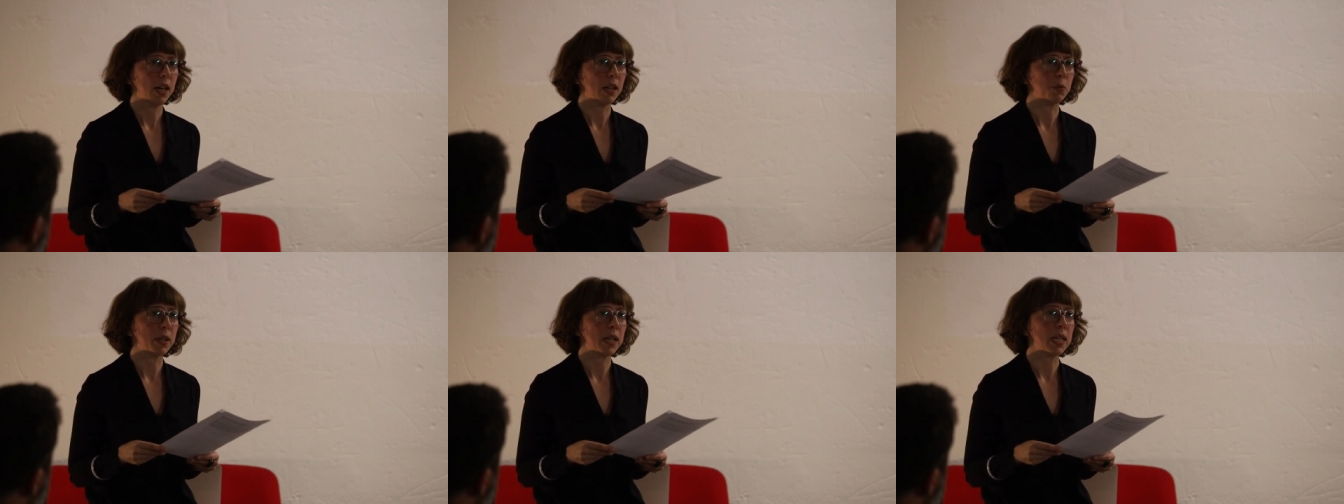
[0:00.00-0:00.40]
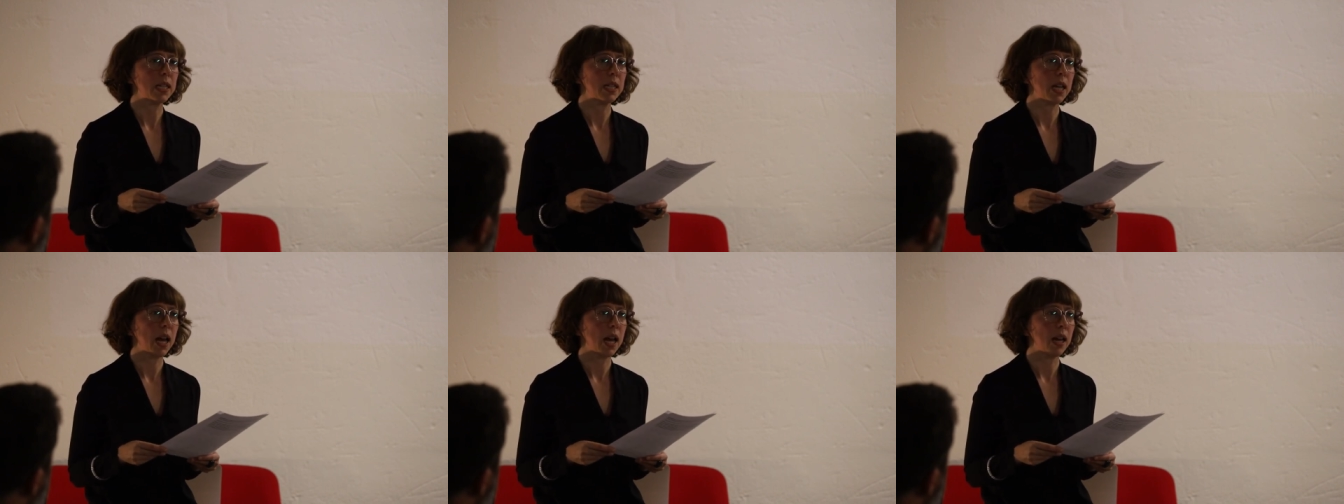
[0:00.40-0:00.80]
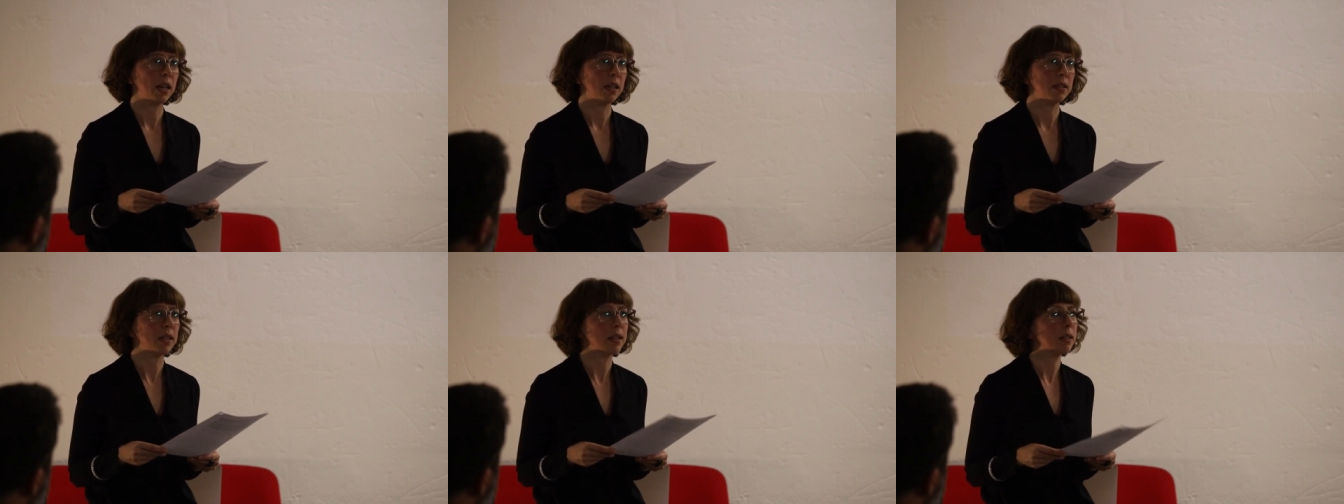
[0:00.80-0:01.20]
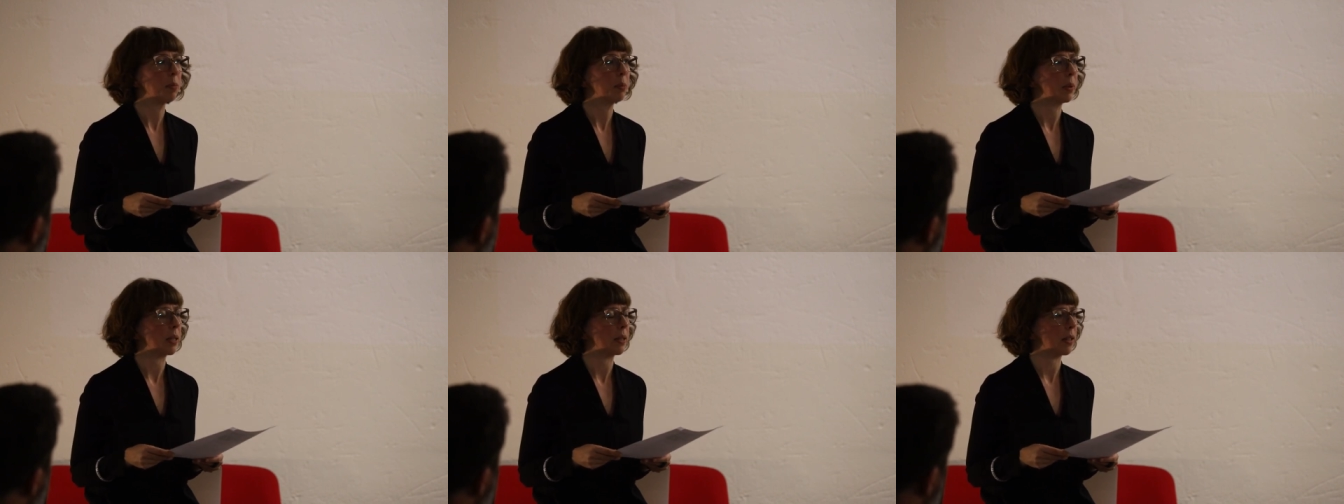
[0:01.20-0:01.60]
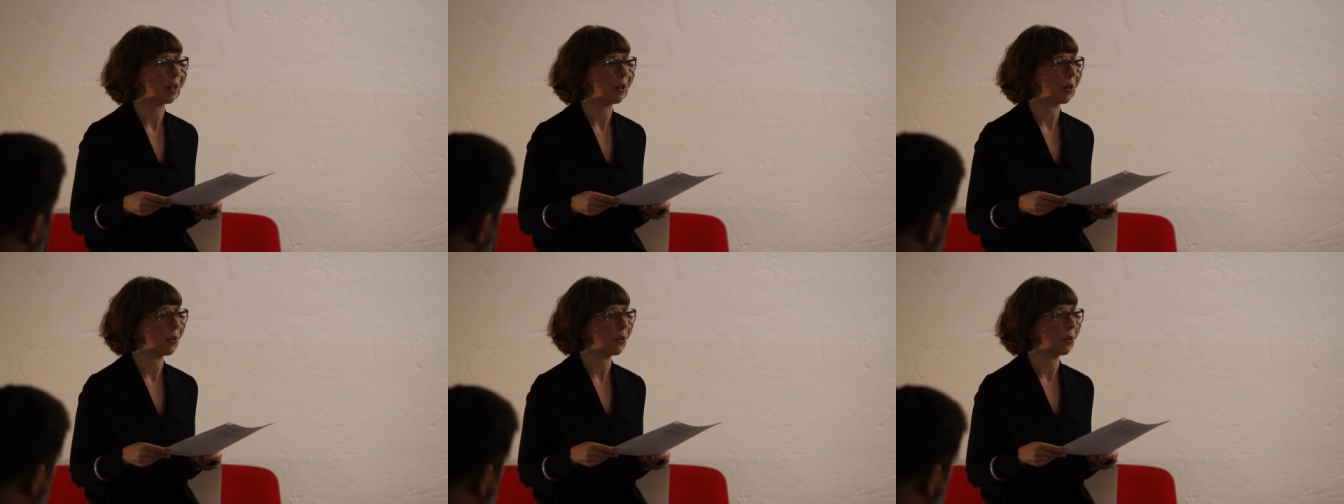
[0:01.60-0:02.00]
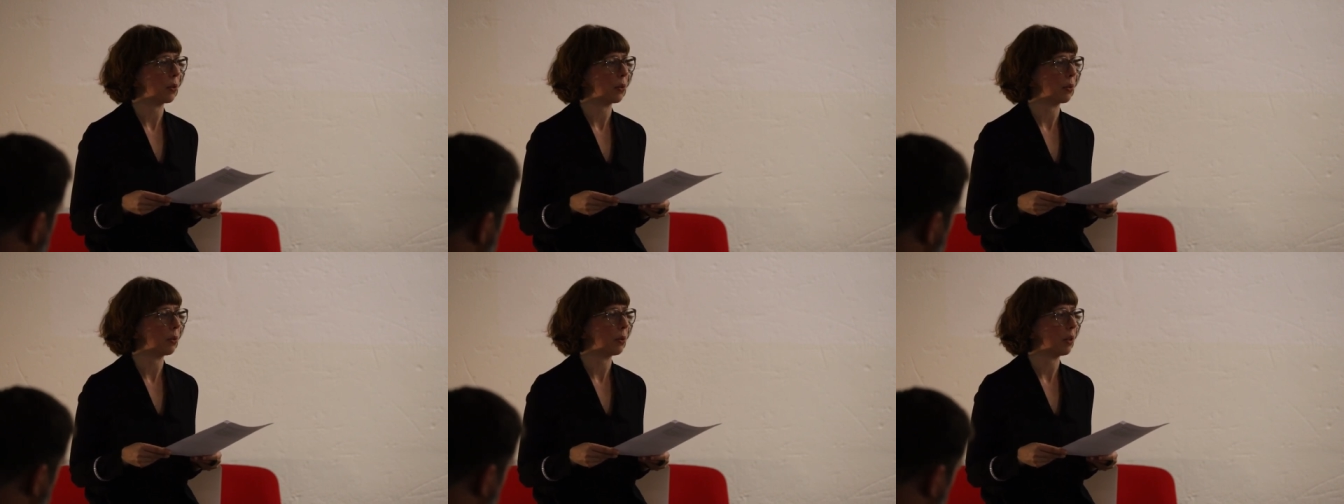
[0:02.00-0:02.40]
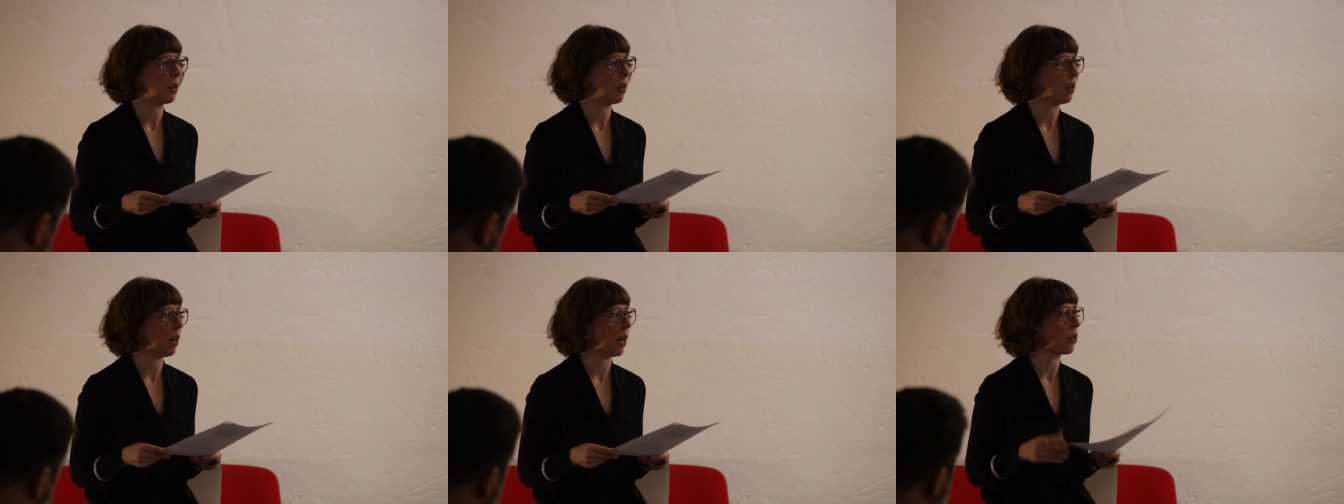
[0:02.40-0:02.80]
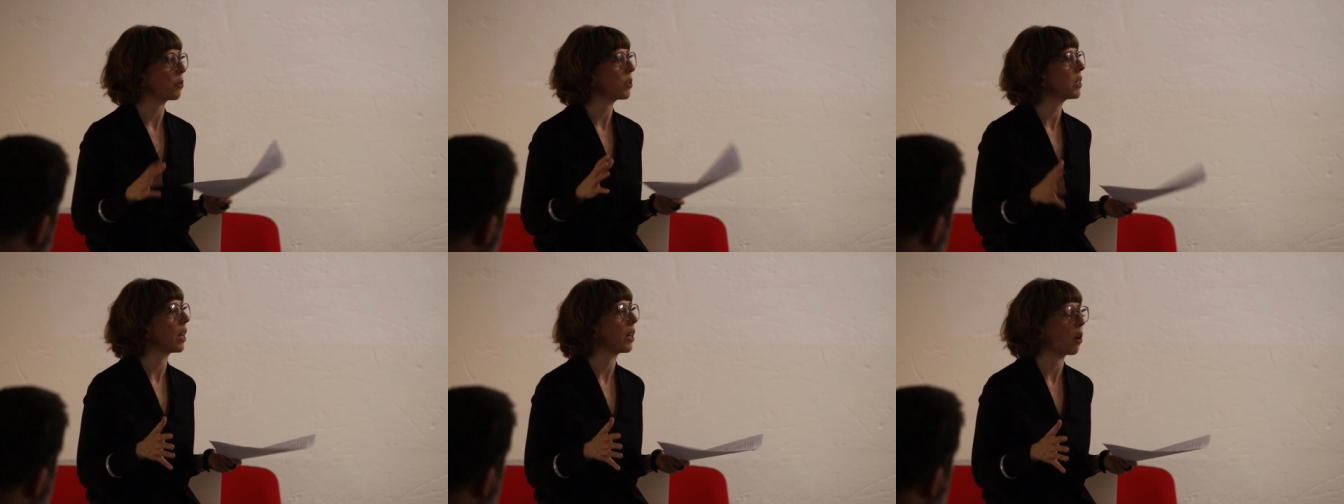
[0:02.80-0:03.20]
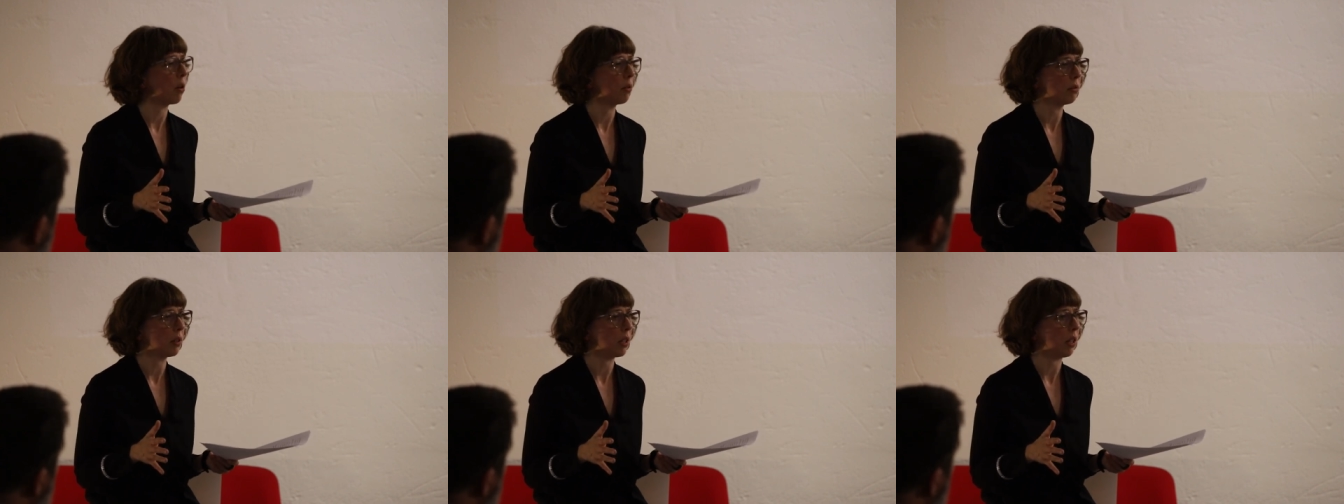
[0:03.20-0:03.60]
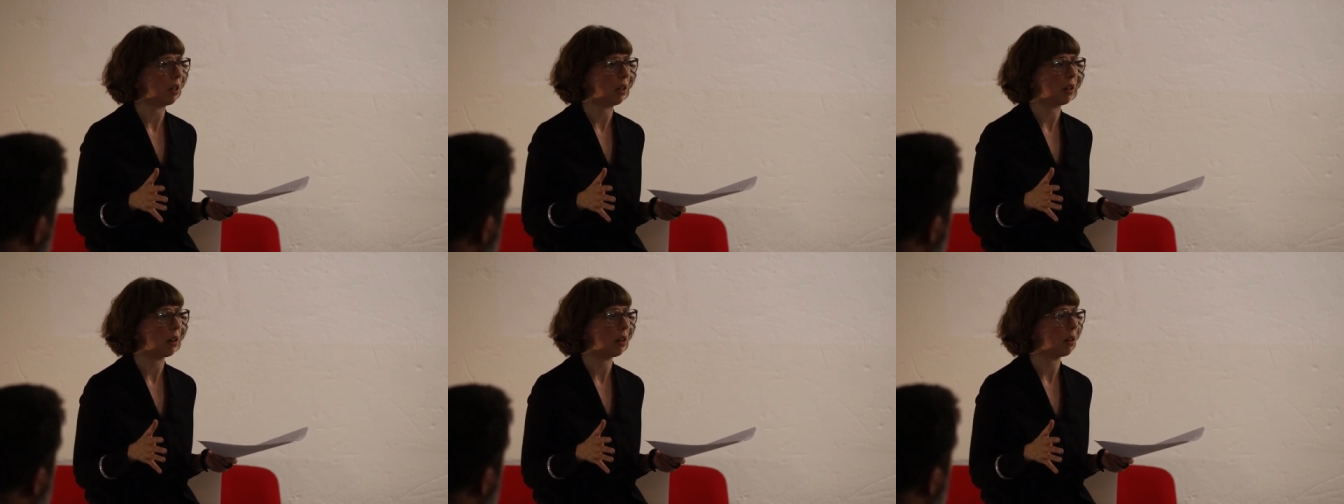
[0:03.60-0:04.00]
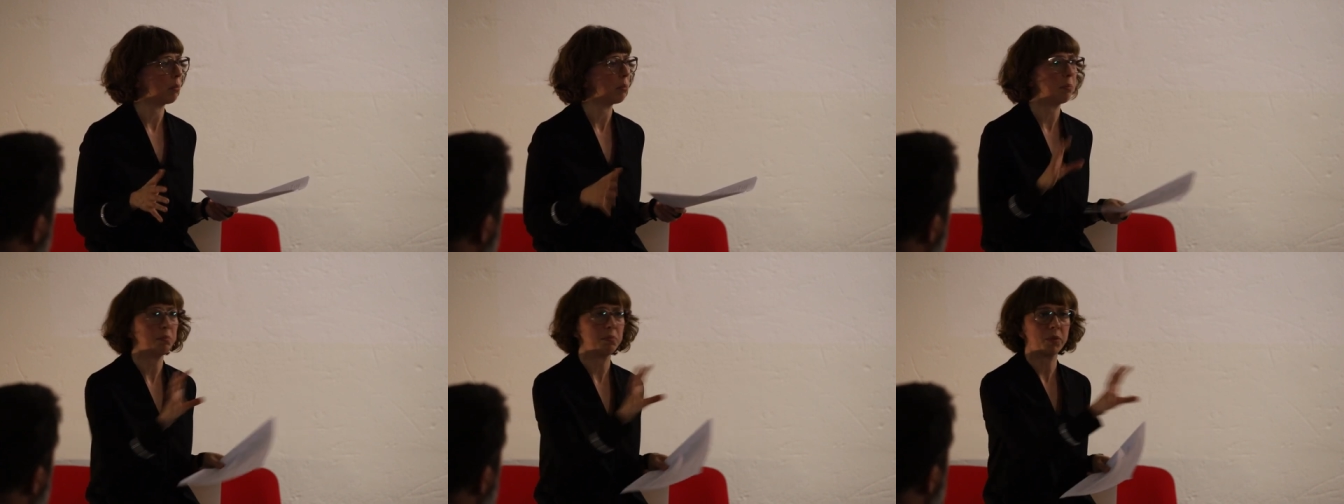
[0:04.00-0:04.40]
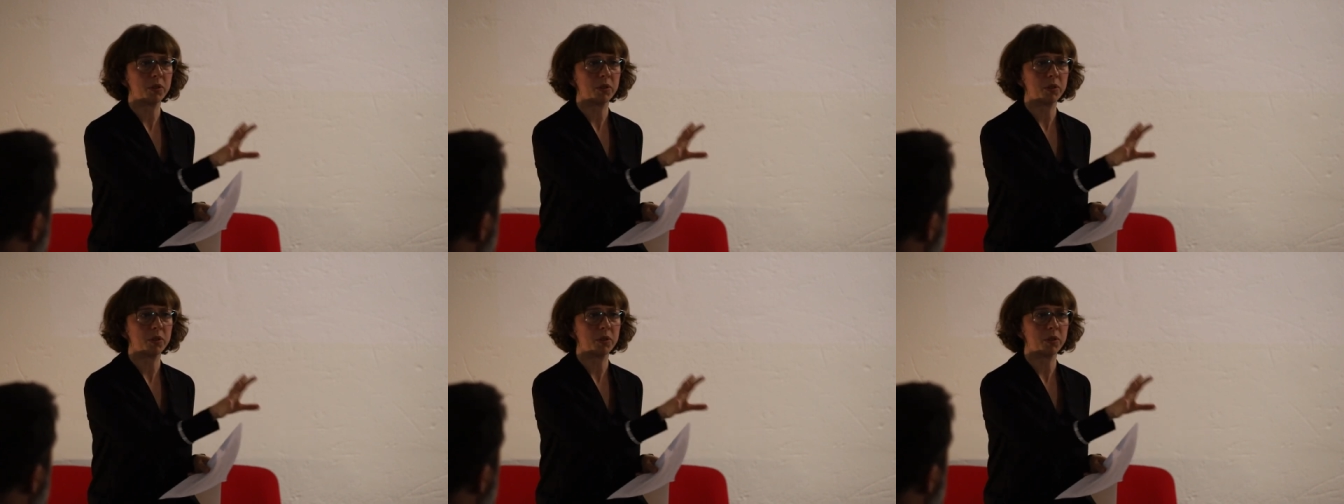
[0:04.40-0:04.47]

And when I say disciplines, I also, uh, I don't say only uh,